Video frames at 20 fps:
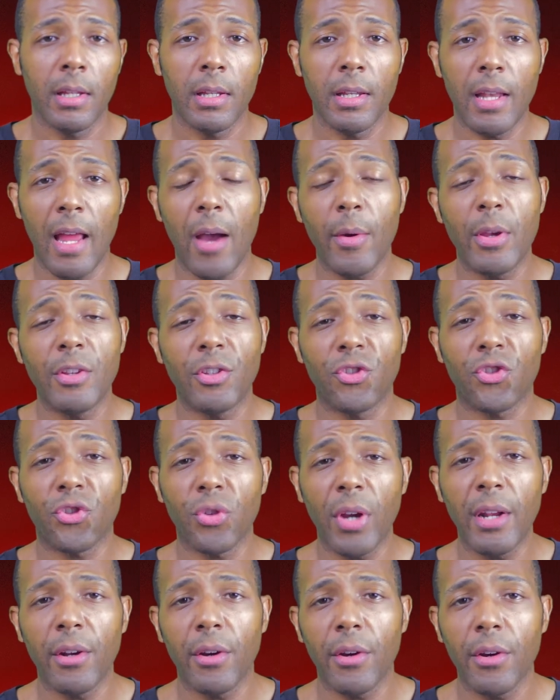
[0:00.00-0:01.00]
now he's a
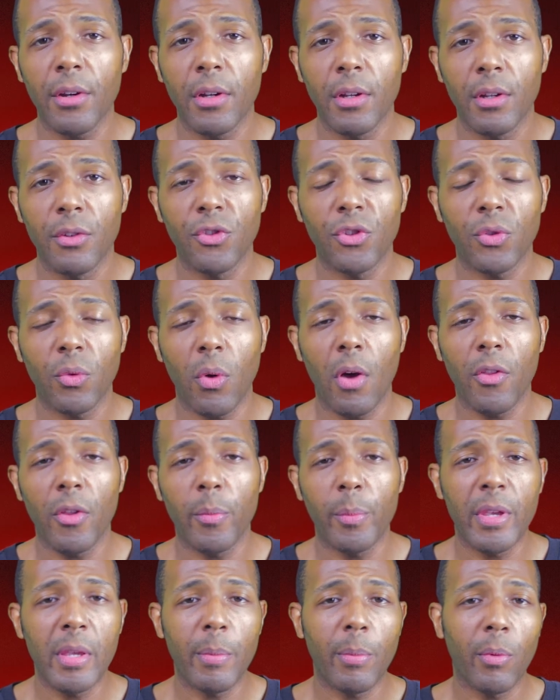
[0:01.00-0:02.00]
traitor to all
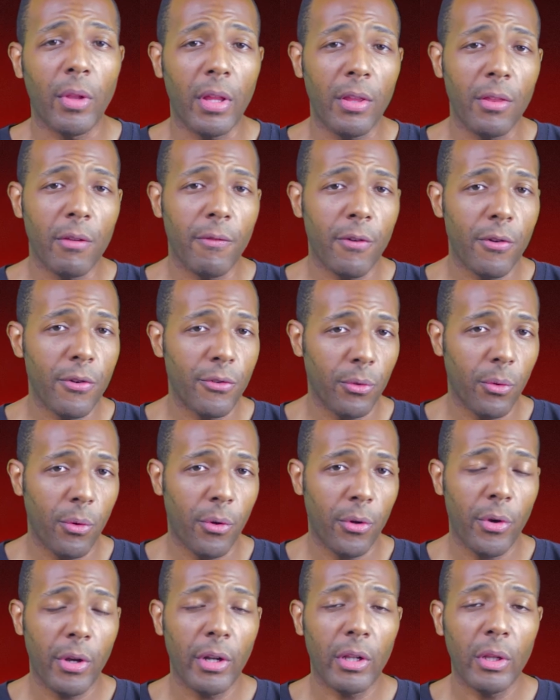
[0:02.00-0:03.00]
the people in the First
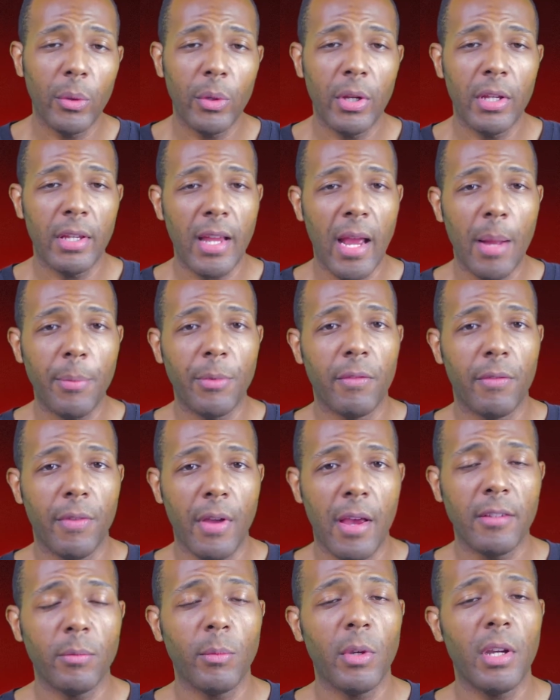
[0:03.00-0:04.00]
Order, including Captain
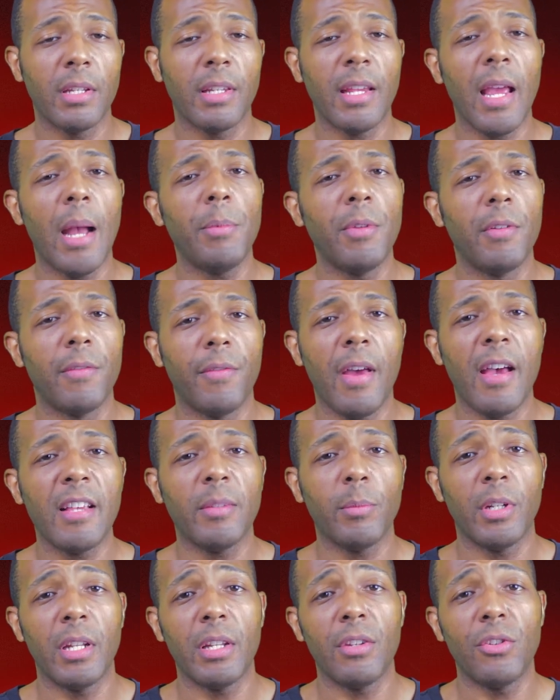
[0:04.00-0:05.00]
Phasma. And Captain
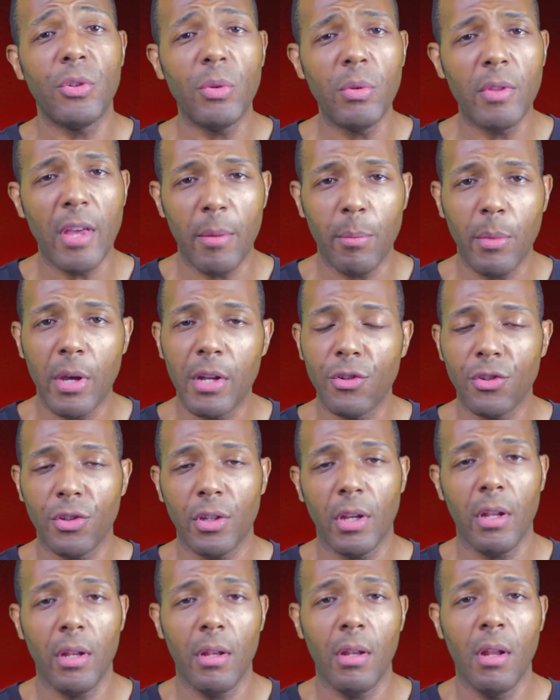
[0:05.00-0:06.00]
Phasma didn't do that
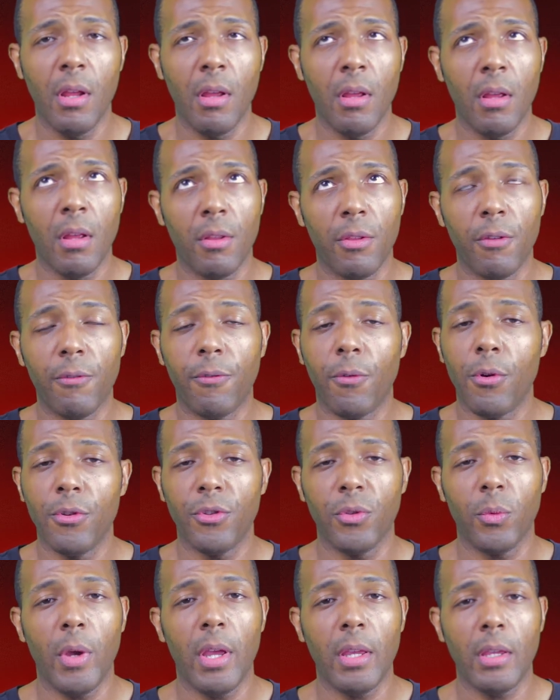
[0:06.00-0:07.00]
much in The
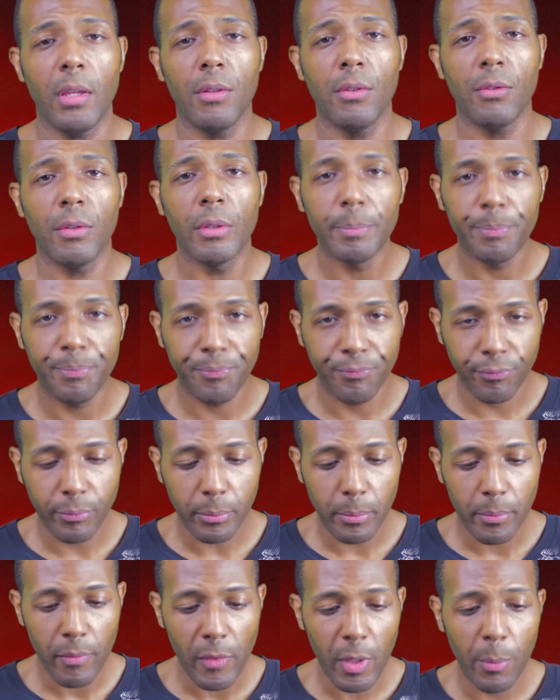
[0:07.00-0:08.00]
Force Awakens,
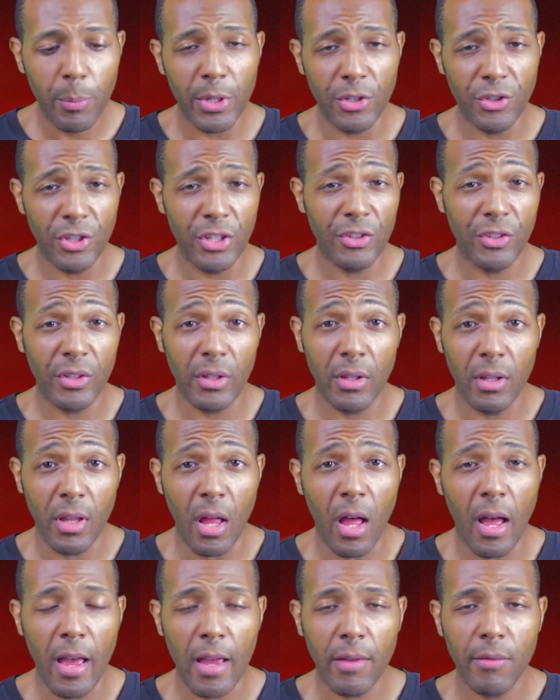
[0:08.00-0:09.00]
but she's still
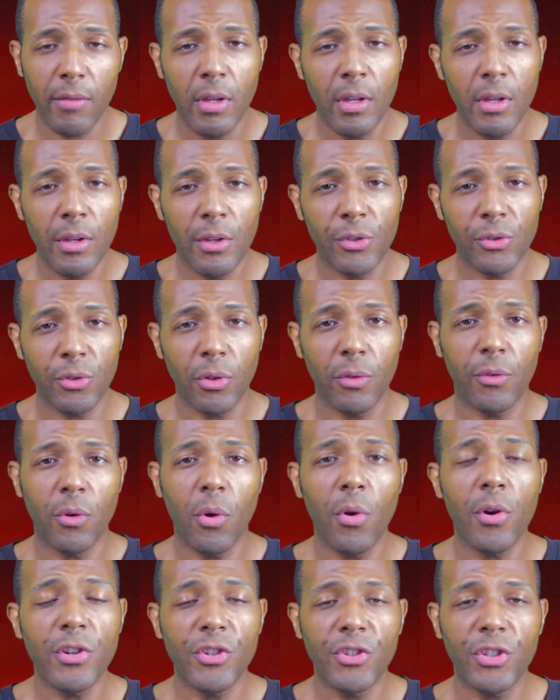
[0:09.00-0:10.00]
alive. So of
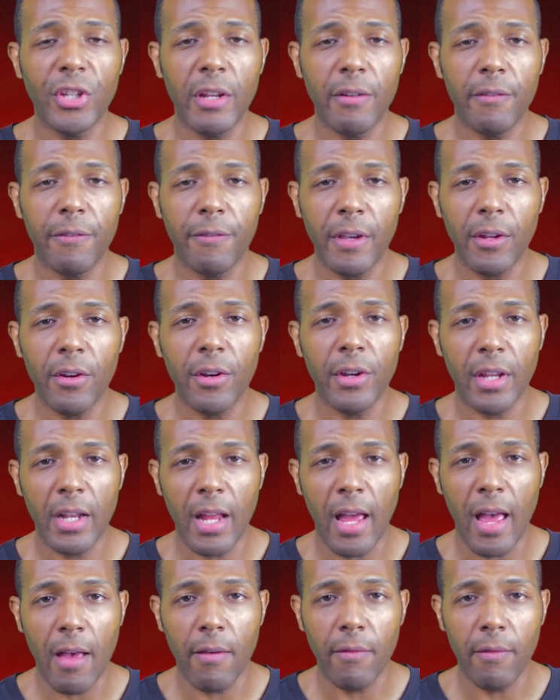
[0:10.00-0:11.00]
course, she and Finn are going
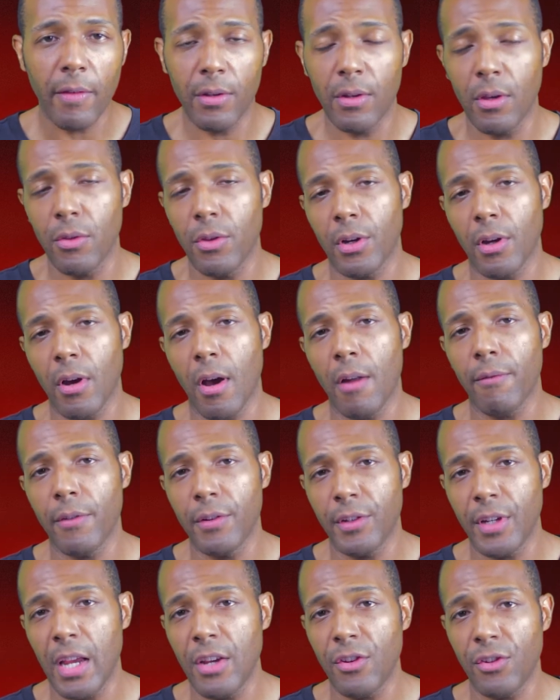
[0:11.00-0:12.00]
to have another
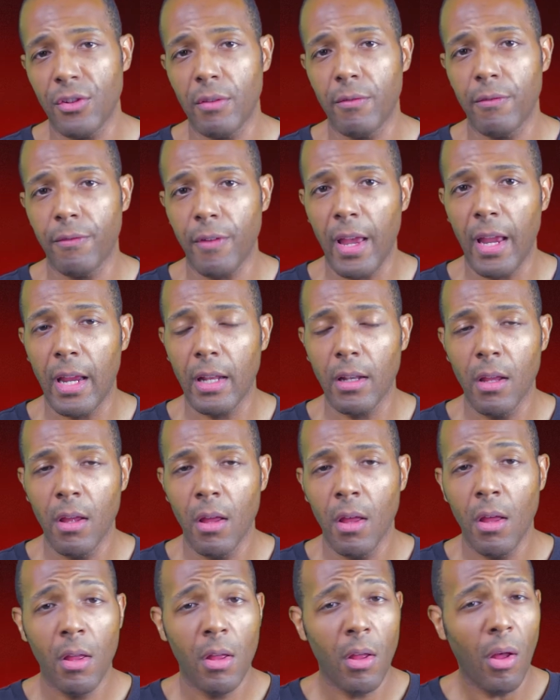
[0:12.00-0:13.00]
confrontation and fight.
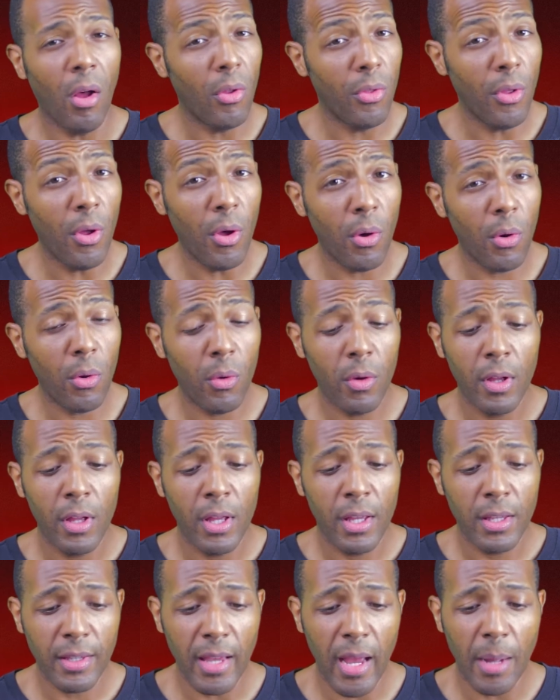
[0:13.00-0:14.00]
Although
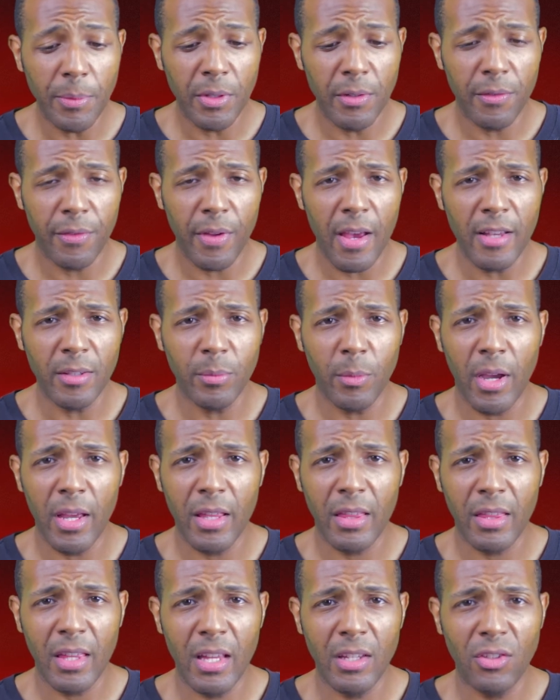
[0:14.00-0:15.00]
Captain Phasma,
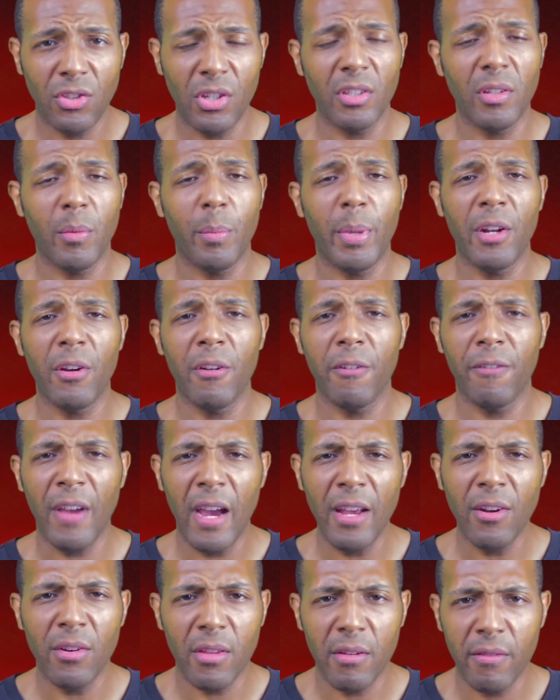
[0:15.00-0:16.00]
I think she's a better
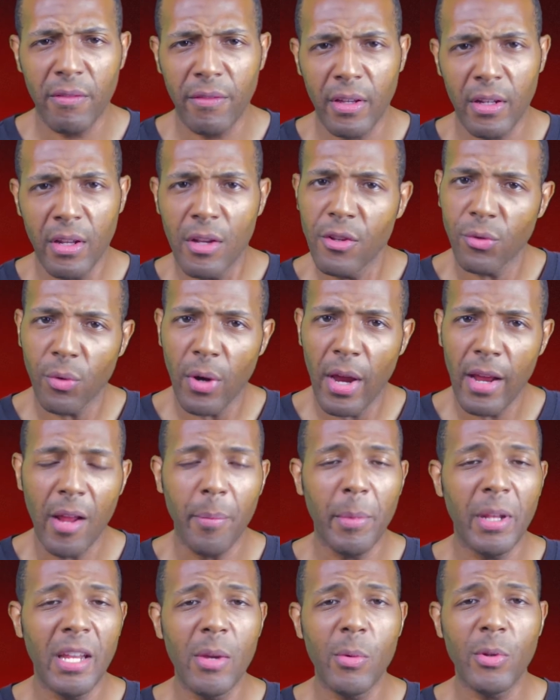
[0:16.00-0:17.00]
fighter than Finn is, right?
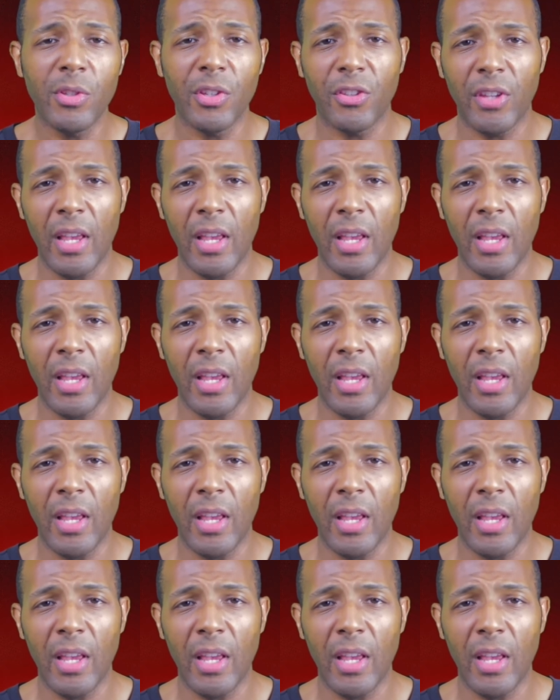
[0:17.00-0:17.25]
I mean, he was a